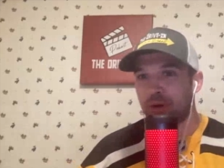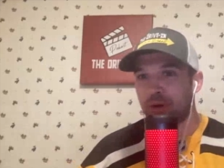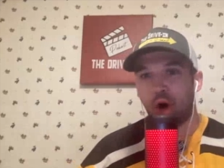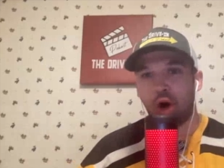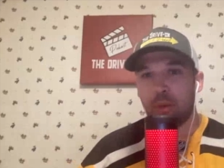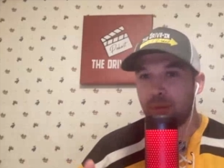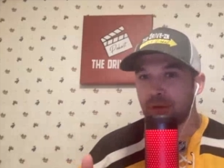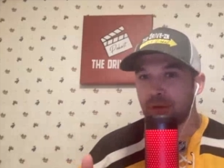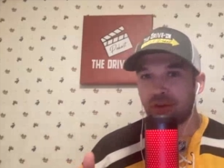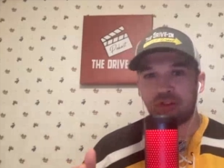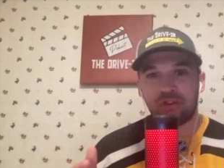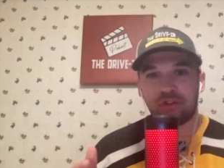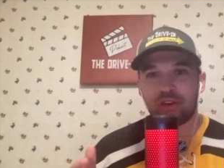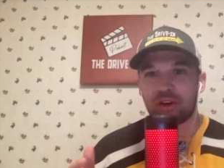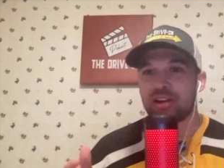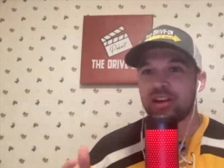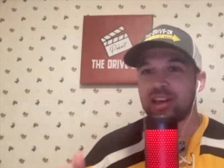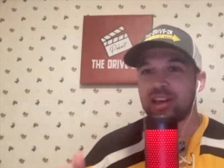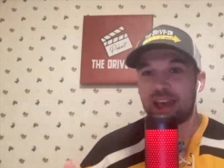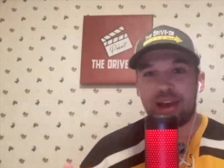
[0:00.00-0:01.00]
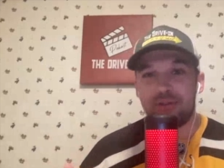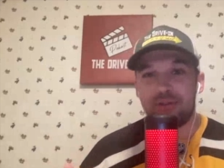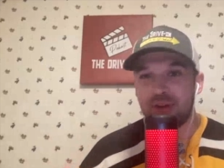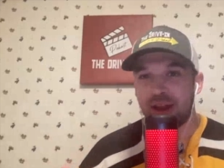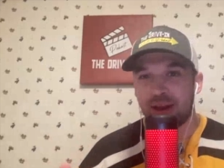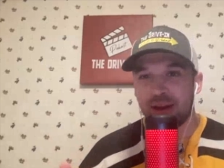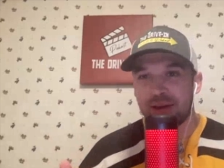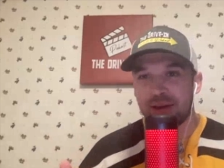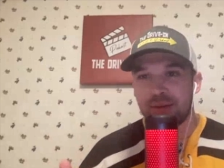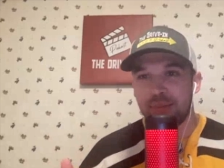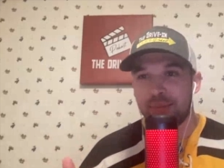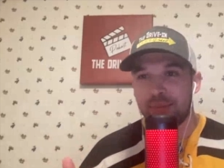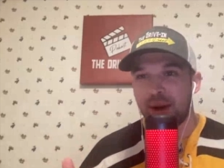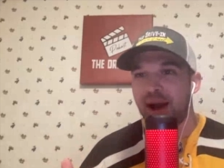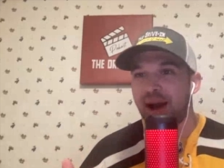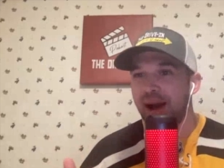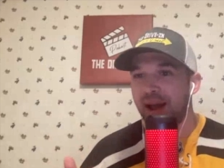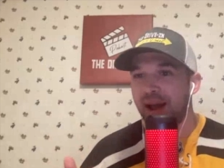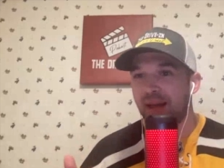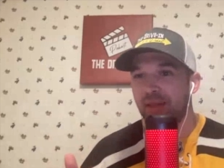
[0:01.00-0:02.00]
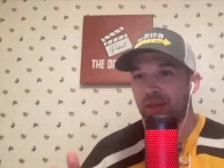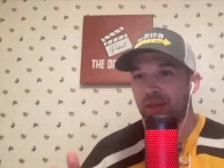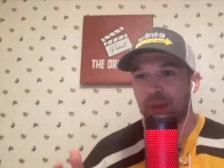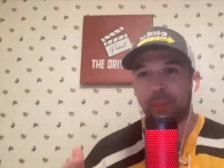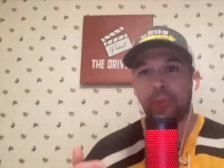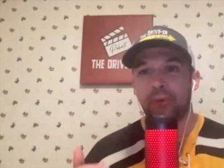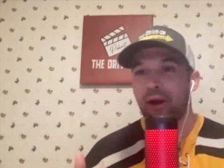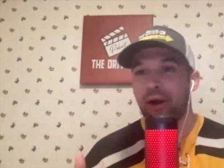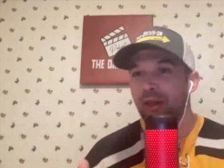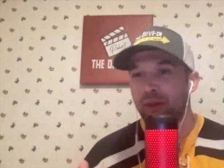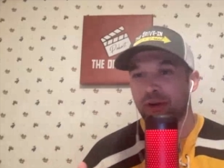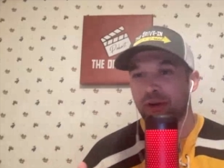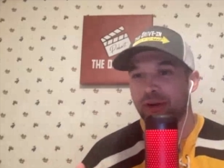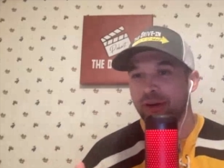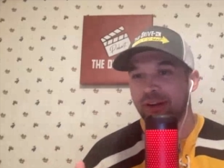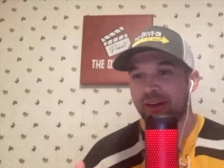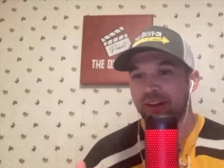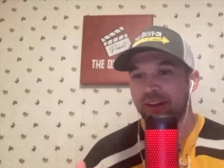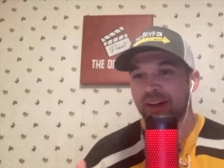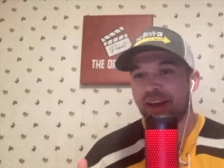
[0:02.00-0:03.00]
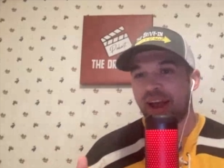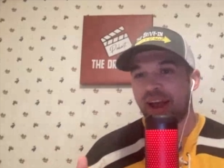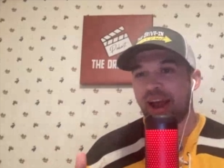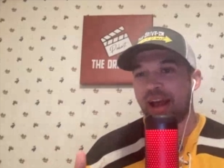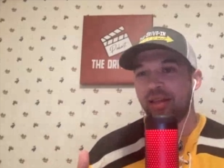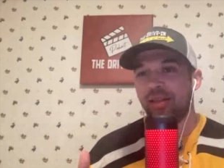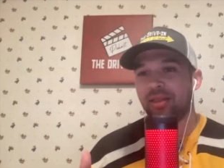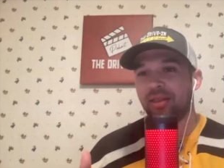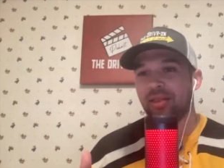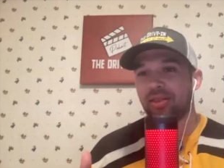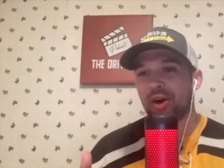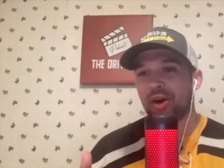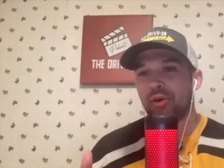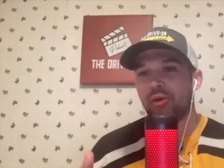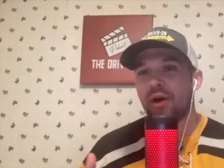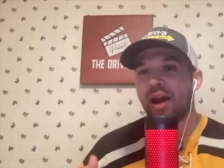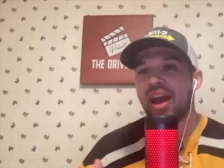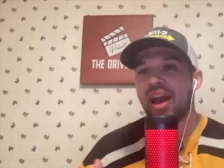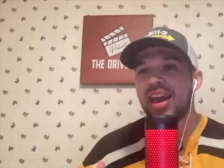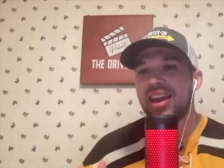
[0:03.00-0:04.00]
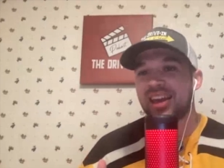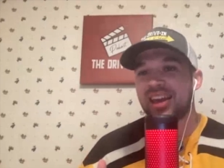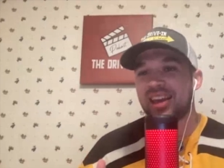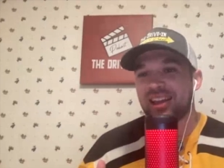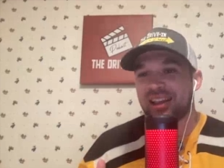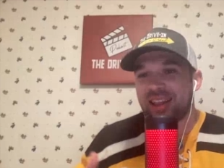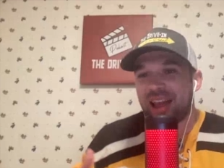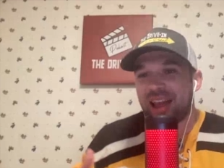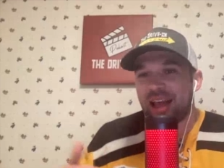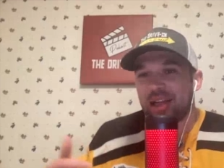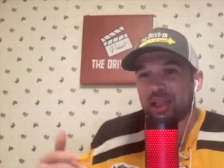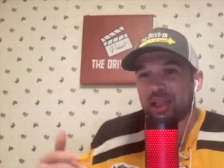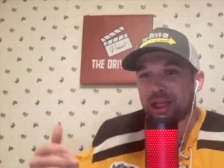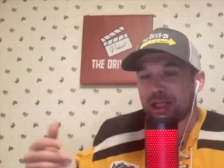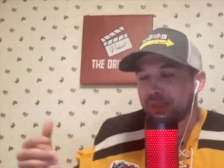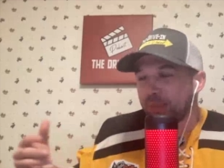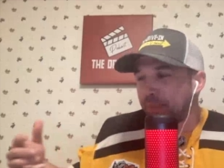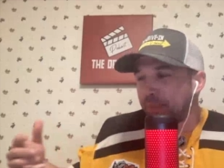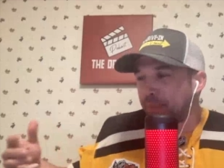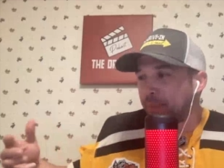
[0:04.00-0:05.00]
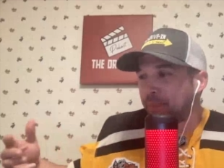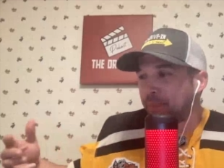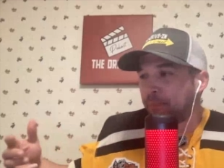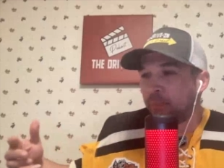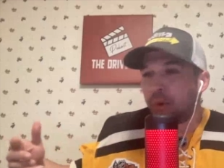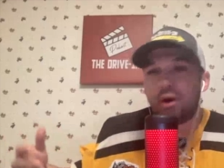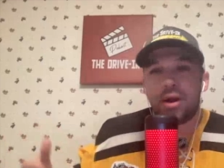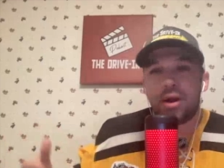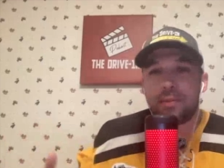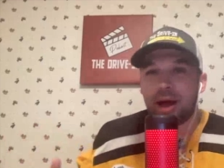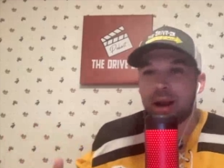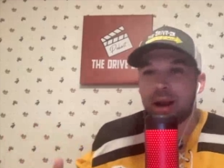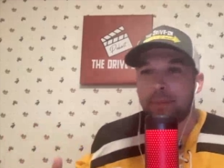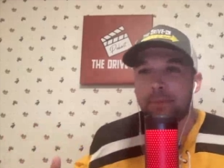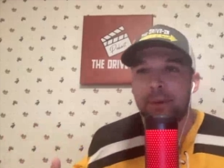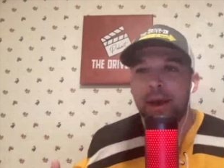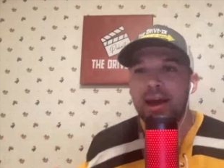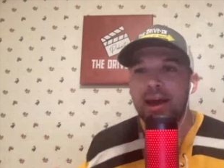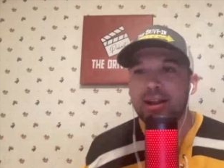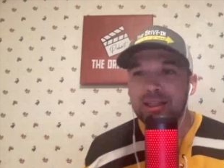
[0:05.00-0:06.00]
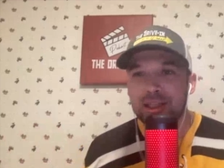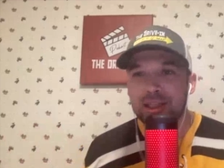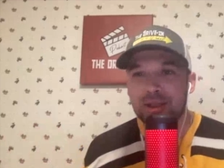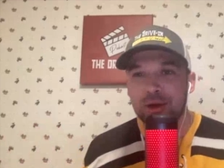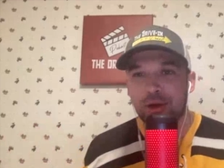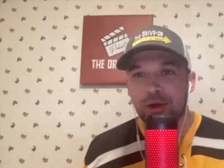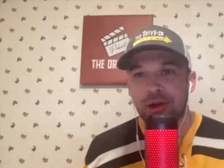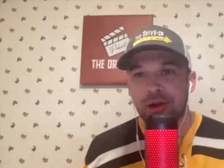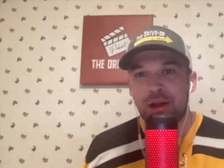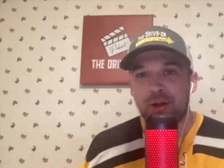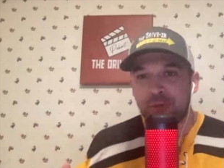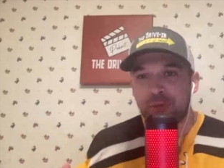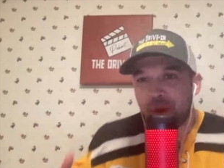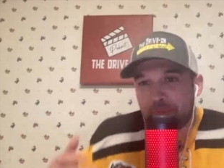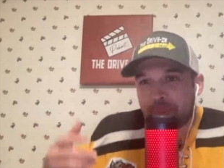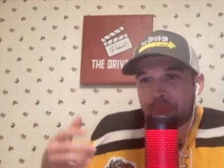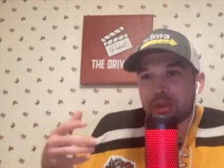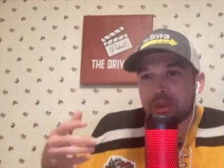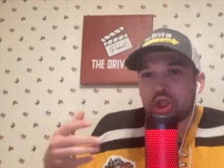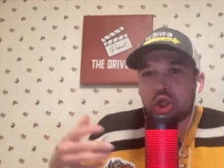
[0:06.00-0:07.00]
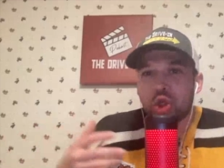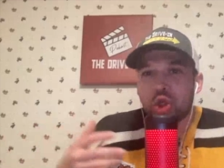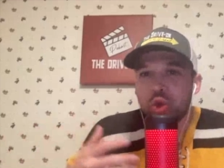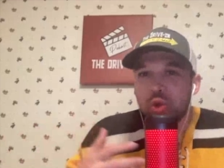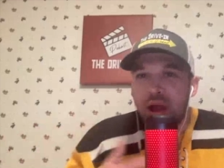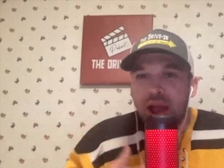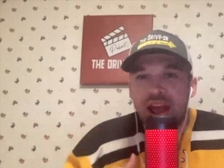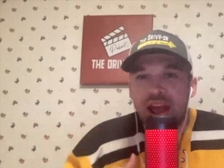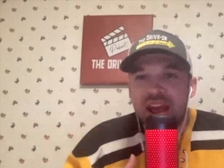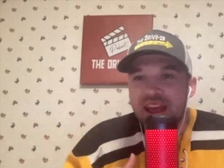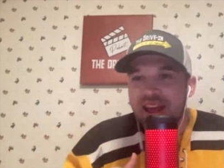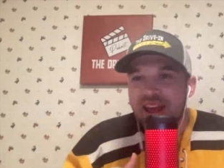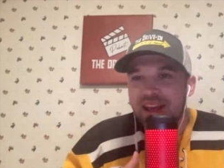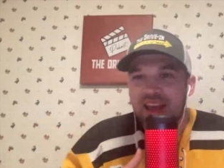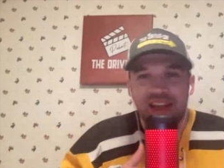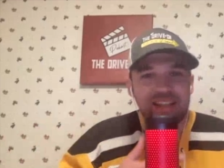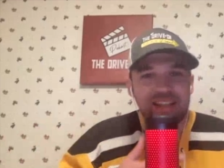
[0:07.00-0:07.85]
almost forgiven by the Brotherhood. Oh, yeah. The way oh. they just put him on a pedestal for betraying